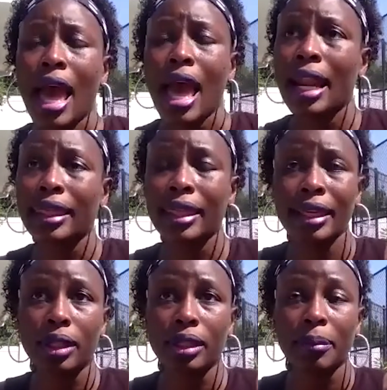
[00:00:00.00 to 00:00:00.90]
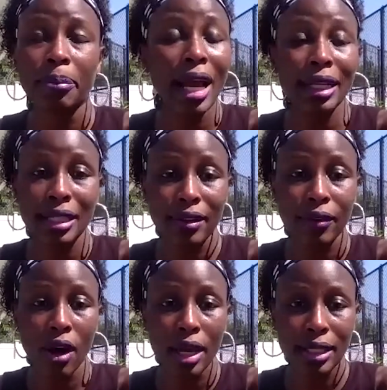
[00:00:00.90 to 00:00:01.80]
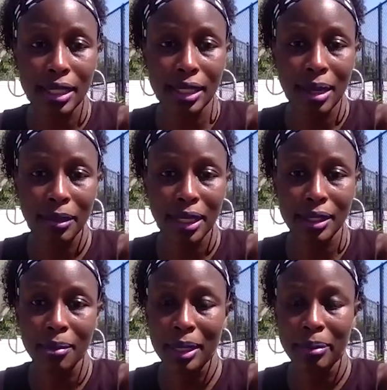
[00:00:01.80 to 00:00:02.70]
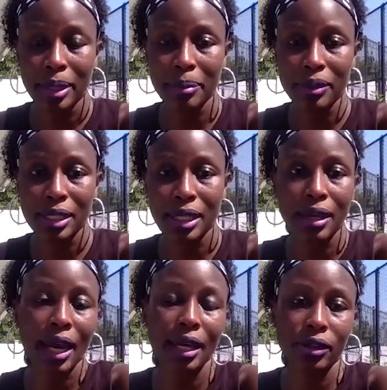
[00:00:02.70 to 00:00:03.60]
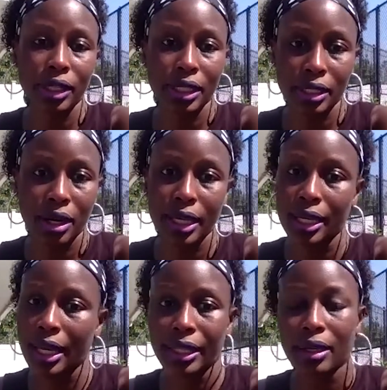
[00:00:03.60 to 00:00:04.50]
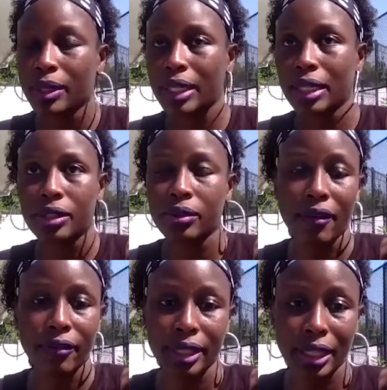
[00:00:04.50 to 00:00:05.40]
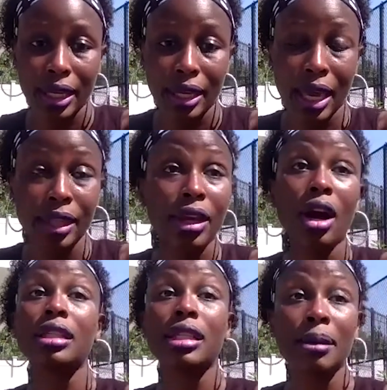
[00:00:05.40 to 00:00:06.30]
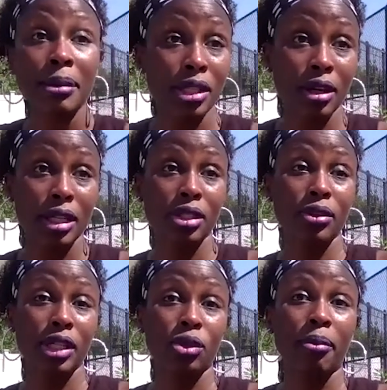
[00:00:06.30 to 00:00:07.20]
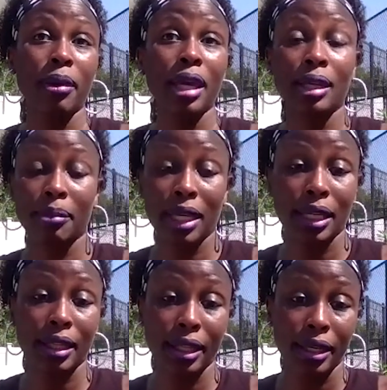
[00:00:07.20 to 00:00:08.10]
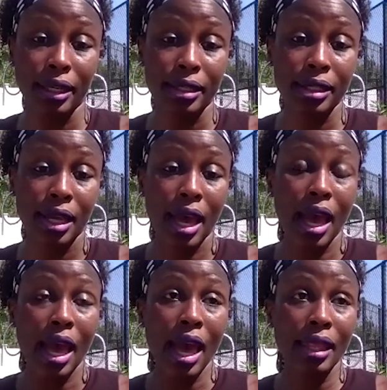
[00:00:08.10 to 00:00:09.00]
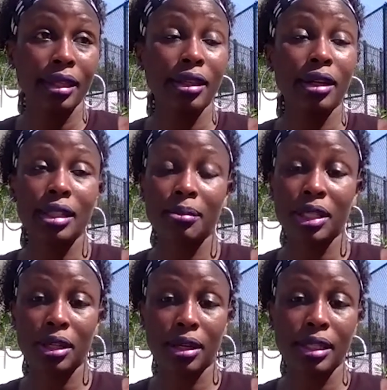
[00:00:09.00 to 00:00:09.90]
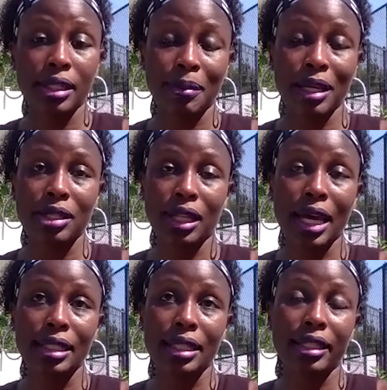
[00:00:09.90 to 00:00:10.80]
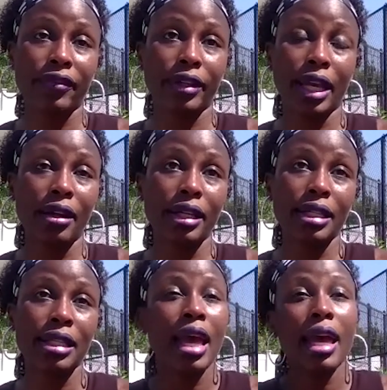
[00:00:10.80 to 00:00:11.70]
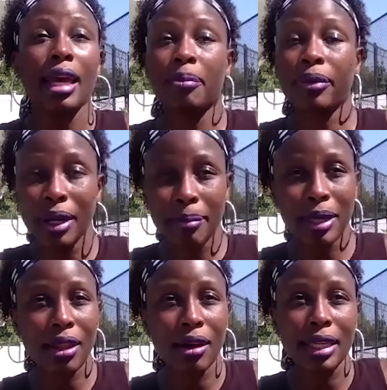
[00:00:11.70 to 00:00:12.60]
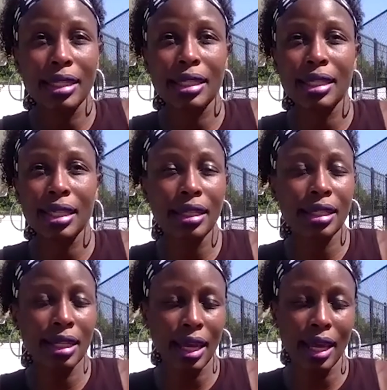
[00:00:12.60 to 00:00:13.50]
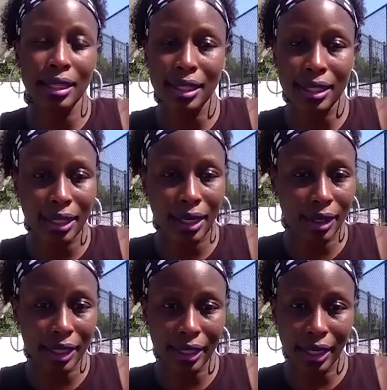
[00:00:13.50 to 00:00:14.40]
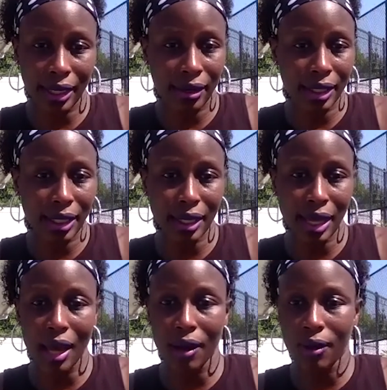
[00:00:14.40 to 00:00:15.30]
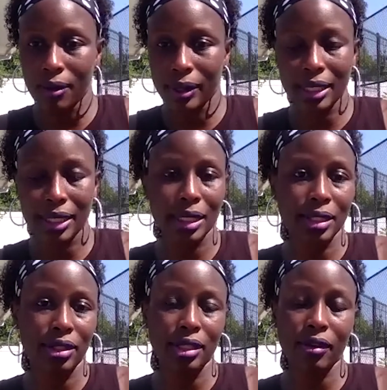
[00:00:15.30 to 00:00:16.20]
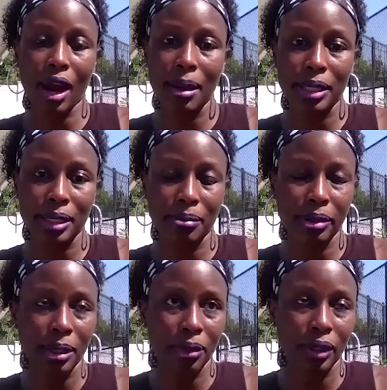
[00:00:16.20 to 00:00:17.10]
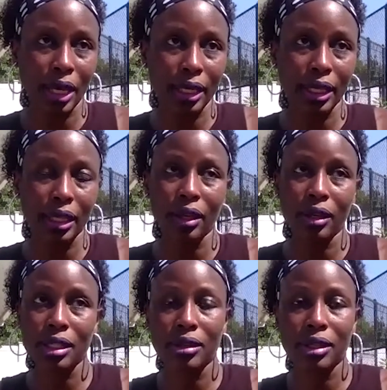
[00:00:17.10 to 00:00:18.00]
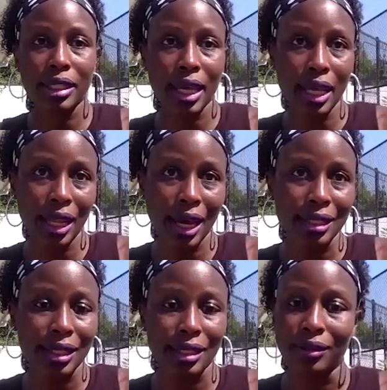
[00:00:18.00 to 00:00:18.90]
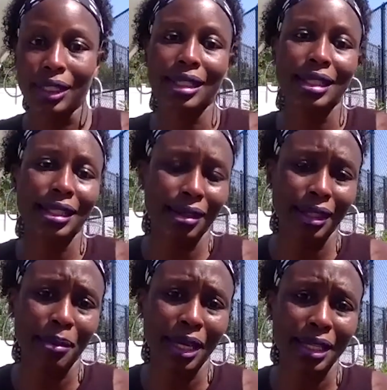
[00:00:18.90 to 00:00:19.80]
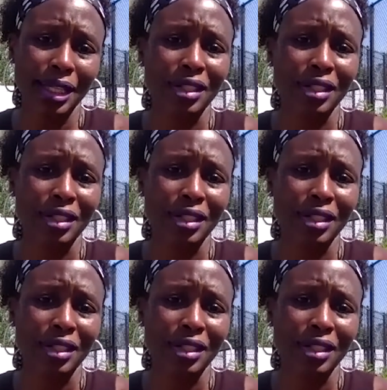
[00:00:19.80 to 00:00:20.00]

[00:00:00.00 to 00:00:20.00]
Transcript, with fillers: And I think the practice of law is the same thing. So many people just hear, "Hey, you're an attorney," and they think we can do everything. And there are some attorneys who can do many, many things. And then there are some attorneys that specialize in different areas. Employment law is such an esoteric area. I always ex- describe it to people like that. There are certain deadlines that don't necessarily make sense.